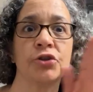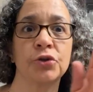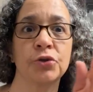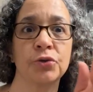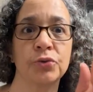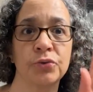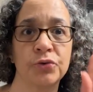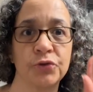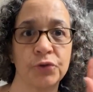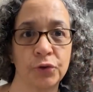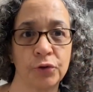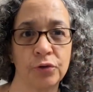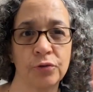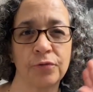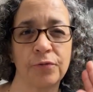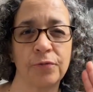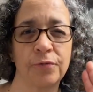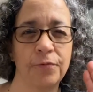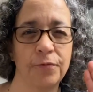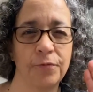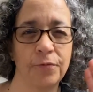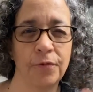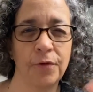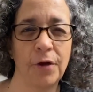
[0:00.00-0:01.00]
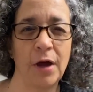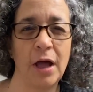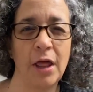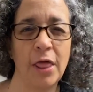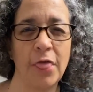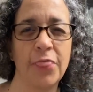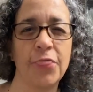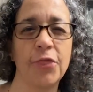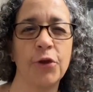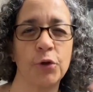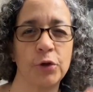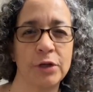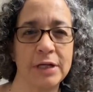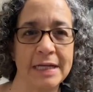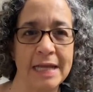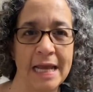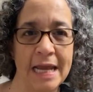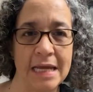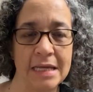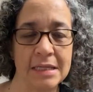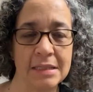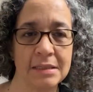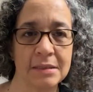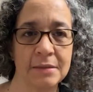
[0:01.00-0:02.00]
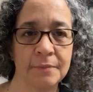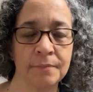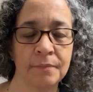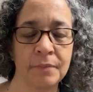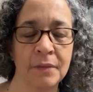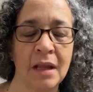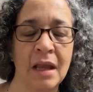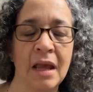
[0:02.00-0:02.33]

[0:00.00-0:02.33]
to sort of 30 days.